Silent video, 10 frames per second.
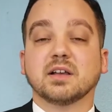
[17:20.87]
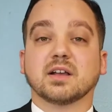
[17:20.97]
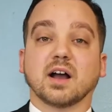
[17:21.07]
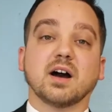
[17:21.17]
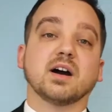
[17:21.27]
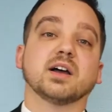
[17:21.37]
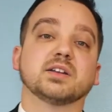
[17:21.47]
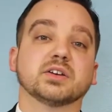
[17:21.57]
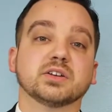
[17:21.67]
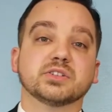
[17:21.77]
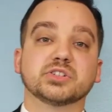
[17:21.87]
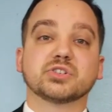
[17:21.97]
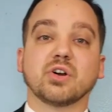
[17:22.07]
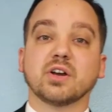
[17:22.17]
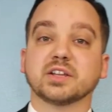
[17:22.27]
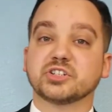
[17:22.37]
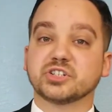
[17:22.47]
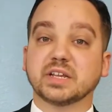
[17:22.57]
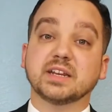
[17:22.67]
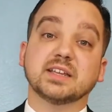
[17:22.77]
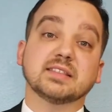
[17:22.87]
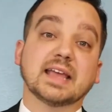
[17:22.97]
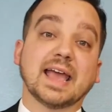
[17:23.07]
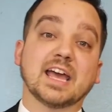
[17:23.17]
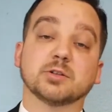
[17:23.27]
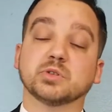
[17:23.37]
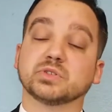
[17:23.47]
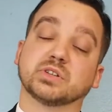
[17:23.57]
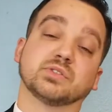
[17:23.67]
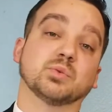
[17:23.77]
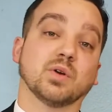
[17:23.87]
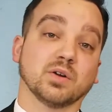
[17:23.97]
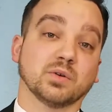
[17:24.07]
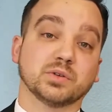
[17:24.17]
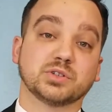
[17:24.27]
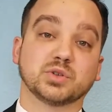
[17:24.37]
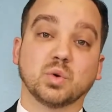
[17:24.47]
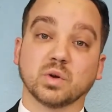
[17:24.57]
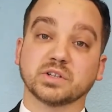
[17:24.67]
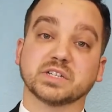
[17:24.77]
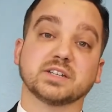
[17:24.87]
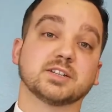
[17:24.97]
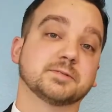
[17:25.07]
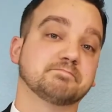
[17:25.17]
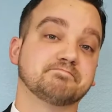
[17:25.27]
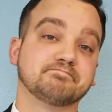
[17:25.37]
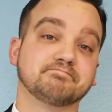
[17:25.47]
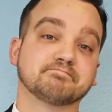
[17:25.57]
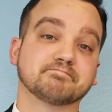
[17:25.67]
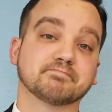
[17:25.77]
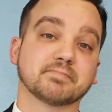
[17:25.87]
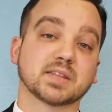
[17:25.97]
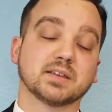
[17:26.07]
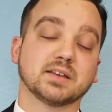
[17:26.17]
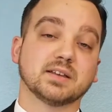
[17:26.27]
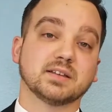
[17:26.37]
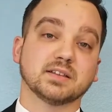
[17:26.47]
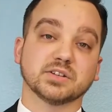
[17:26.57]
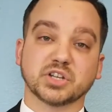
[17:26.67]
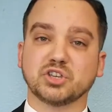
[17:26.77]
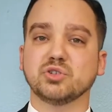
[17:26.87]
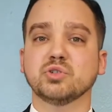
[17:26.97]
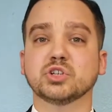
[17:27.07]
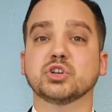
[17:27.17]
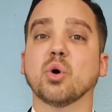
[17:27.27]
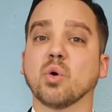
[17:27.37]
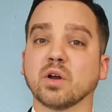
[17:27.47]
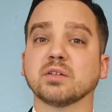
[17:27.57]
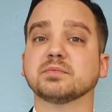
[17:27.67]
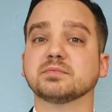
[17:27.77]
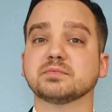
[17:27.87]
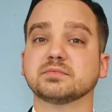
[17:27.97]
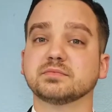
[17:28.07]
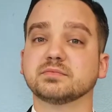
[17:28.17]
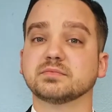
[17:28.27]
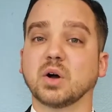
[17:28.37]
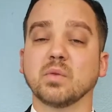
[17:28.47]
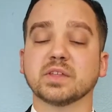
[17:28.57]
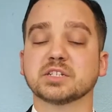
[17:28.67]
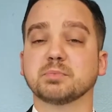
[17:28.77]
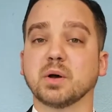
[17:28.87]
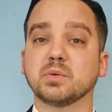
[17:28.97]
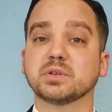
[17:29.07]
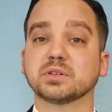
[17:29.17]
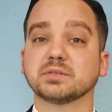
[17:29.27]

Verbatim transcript: God started sending the animals of the world towards it. There's a huge door on this boat,